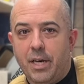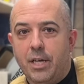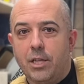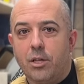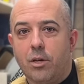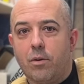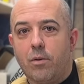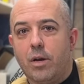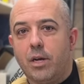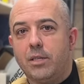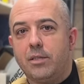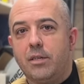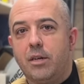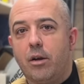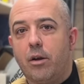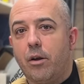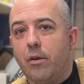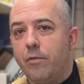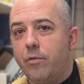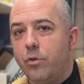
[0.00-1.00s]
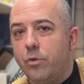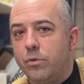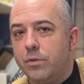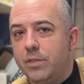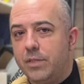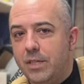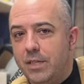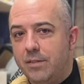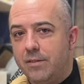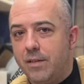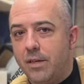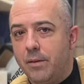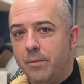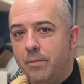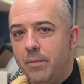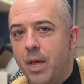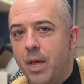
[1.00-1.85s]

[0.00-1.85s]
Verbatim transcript: in the criteria of who sees it.